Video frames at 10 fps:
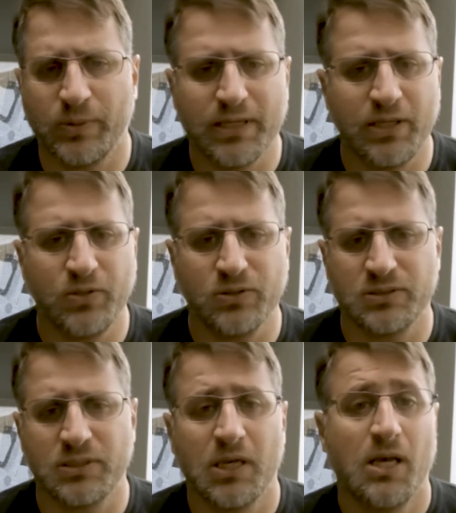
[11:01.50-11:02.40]
we can
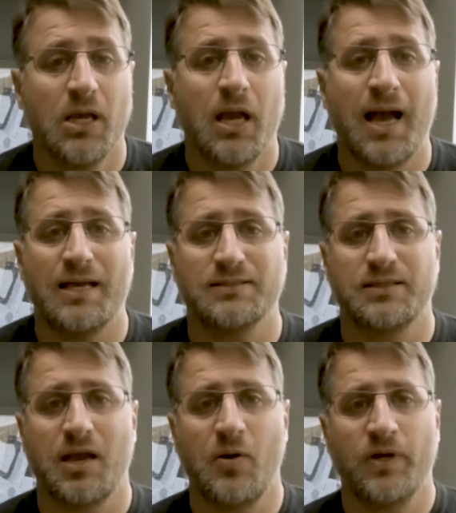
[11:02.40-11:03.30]
use
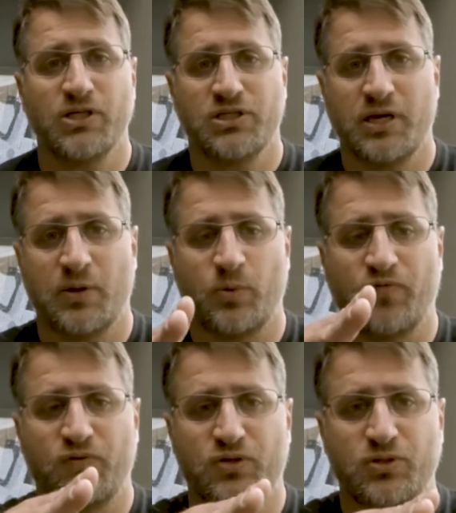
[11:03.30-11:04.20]
asking how much air
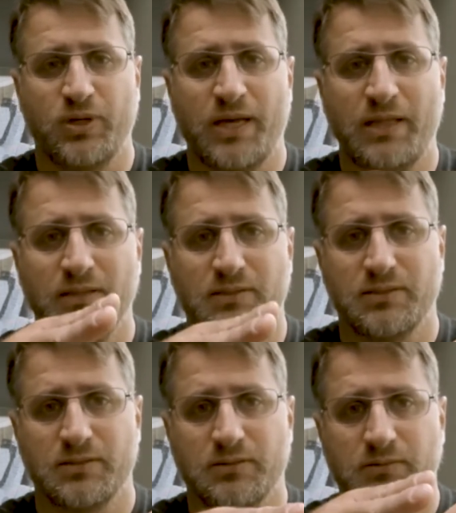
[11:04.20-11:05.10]
with 2 hands.